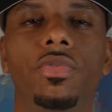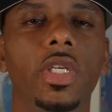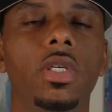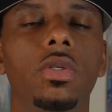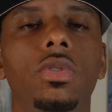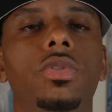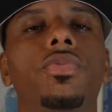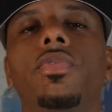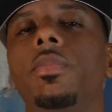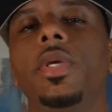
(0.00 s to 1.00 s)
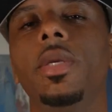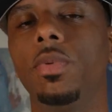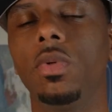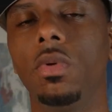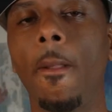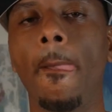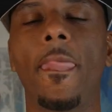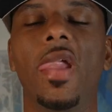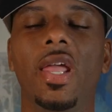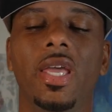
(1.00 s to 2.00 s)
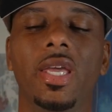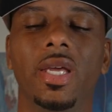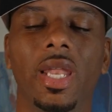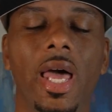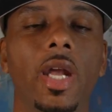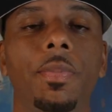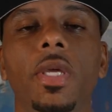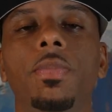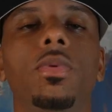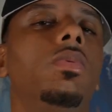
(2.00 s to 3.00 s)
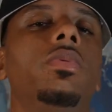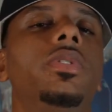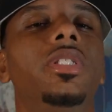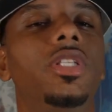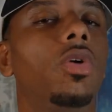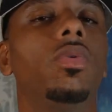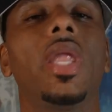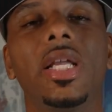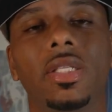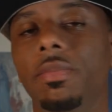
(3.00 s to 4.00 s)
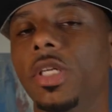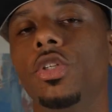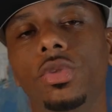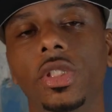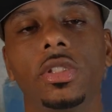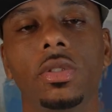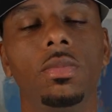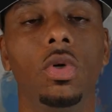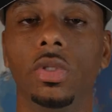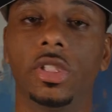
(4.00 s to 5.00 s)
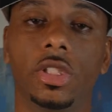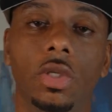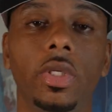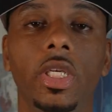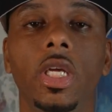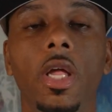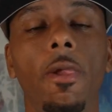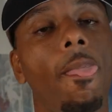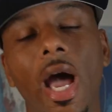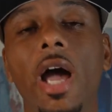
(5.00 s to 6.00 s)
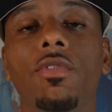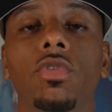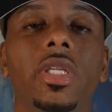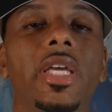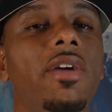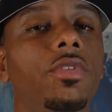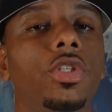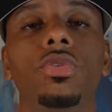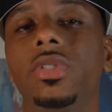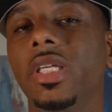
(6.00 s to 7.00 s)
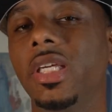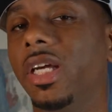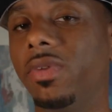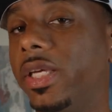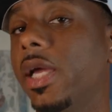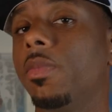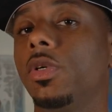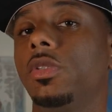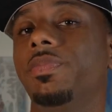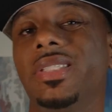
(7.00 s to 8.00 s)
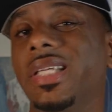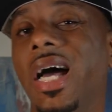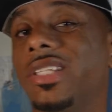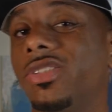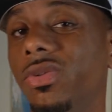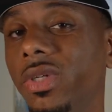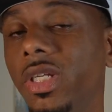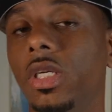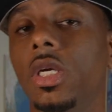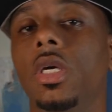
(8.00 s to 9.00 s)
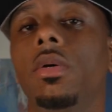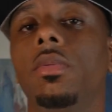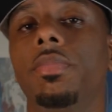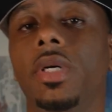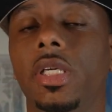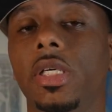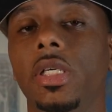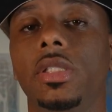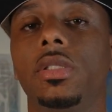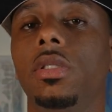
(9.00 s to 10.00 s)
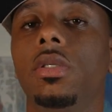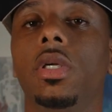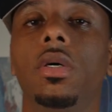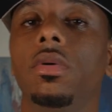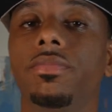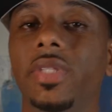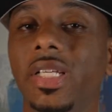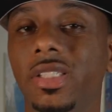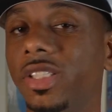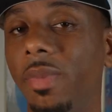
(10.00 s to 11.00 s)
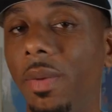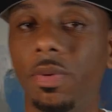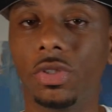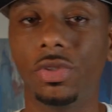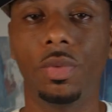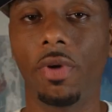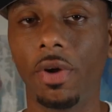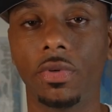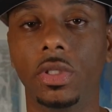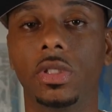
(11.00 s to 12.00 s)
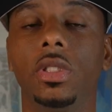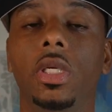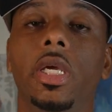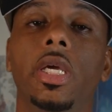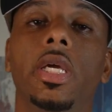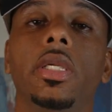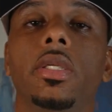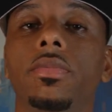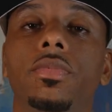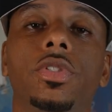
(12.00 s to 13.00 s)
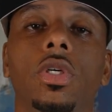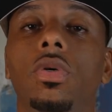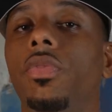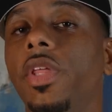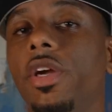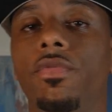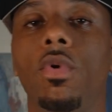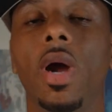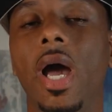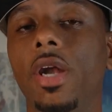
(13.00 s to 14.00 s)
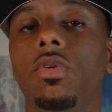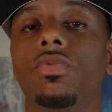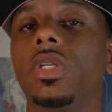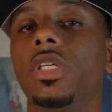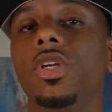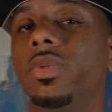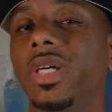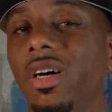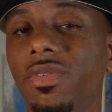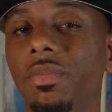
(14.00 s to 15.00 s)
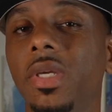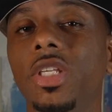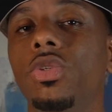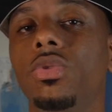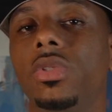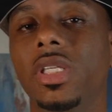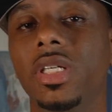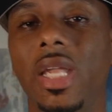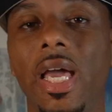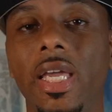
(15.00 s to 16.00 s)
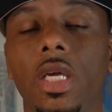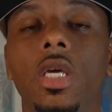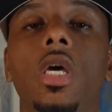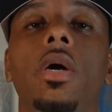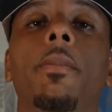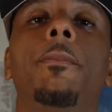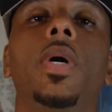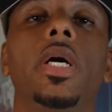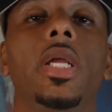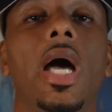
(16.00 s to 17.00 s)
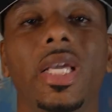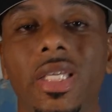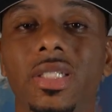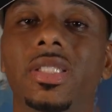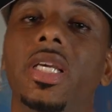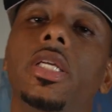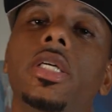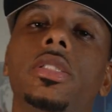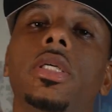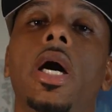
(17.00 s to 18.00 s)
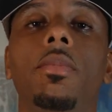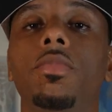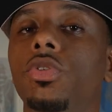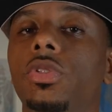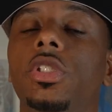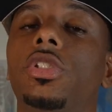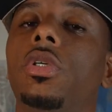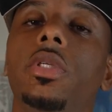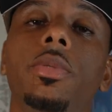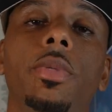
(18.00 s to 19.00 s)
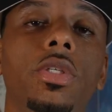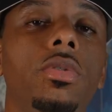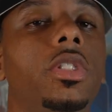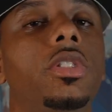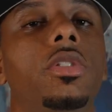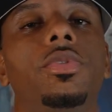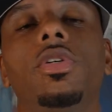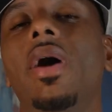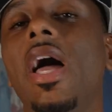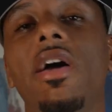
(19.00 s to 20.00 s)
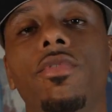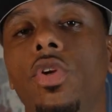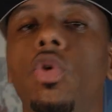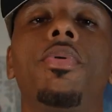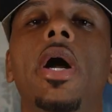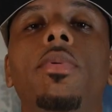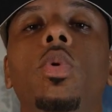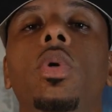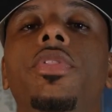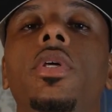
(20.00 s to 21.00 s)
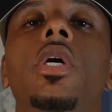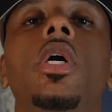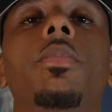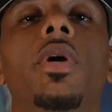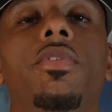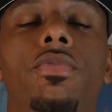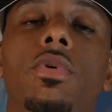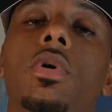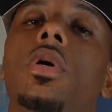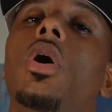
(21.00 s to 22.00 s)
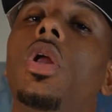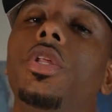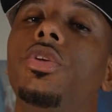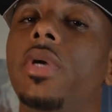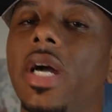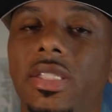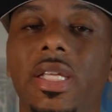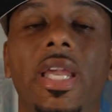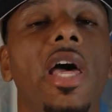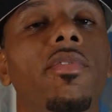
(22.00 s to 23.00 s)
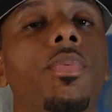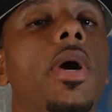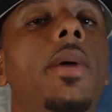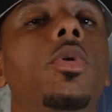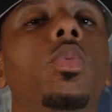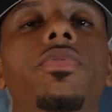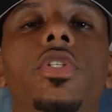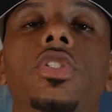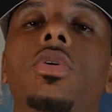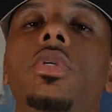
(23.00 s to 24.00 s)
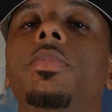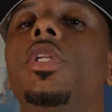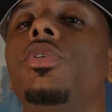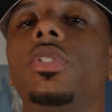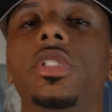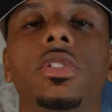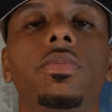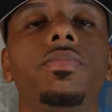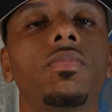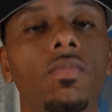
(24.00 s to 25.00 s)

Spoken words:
videos from people, and a lot of people don't like the menu system on the Sony. I really haven't used any other cameras besides Sony because, you know, that's just my personal preference, and so therefore I don't really know what the other menus look like. But I can say this, I'm used to the Sony menu system, so I have no problem with it. But for all of you guys that have a problem with the Sony menu system,